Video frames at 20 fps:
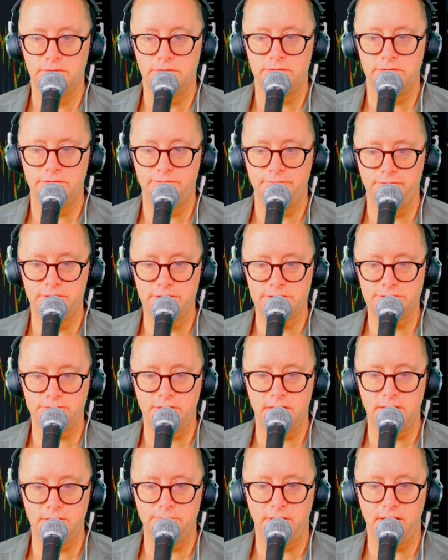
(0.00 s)
free
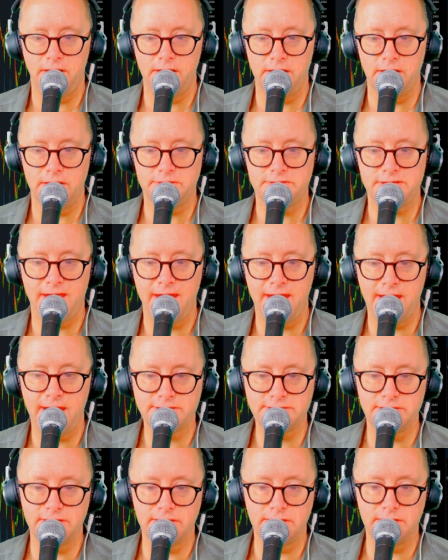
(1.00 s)
trade by
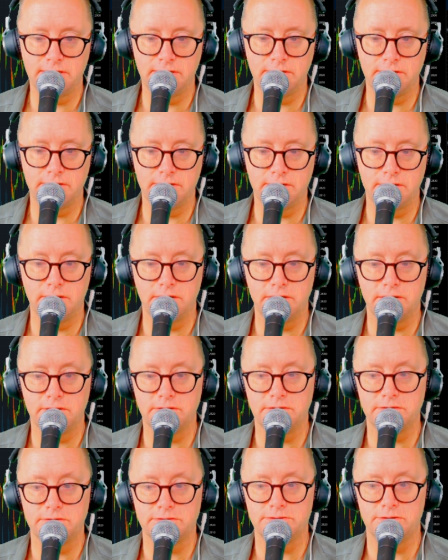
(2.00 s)
taxing
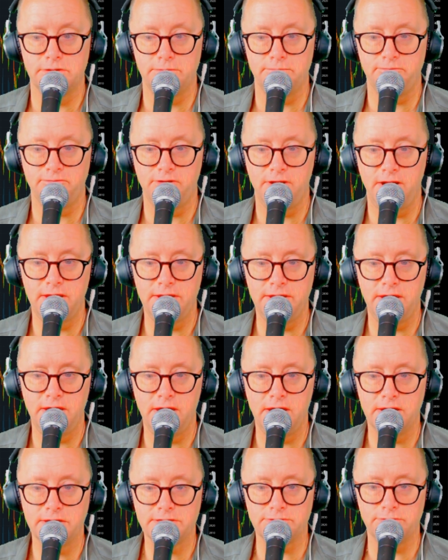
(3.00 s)
certain
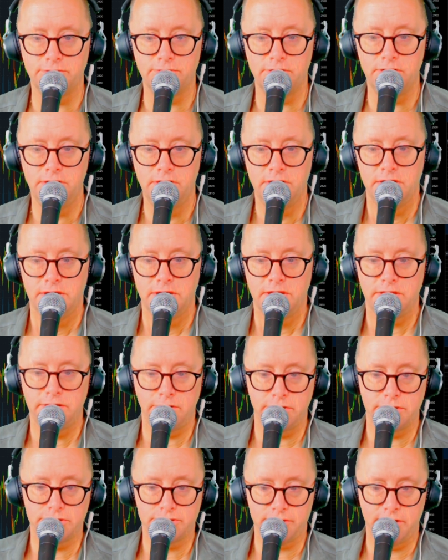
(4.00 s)
products, or,
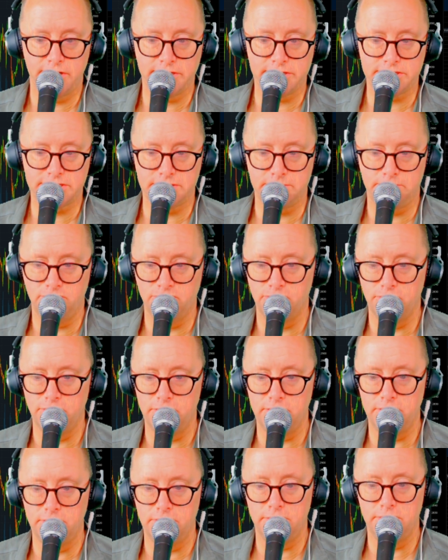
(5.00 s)
you're trying to
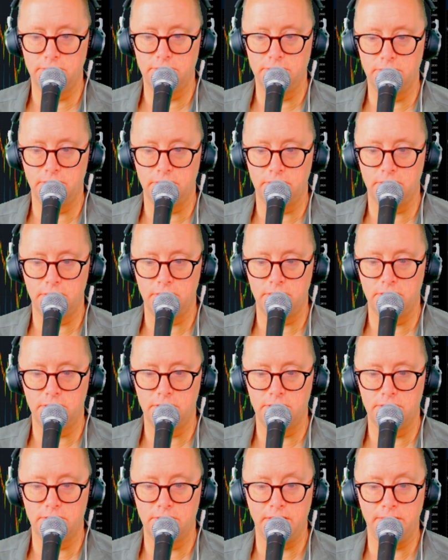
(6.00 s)
support
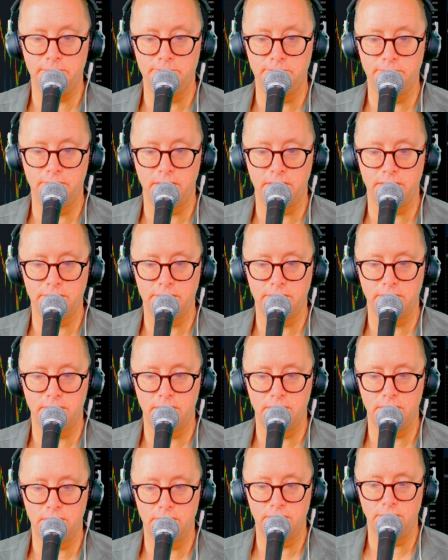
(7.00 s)

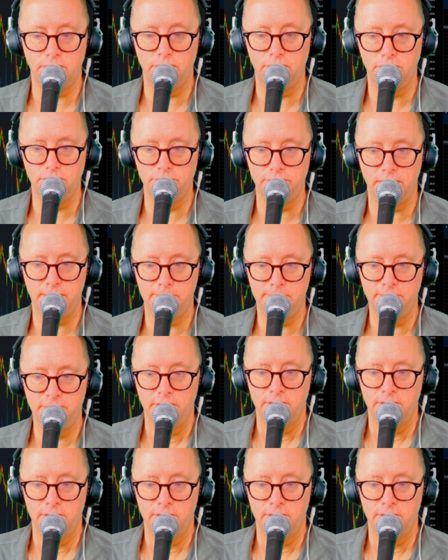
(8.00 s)
and hold up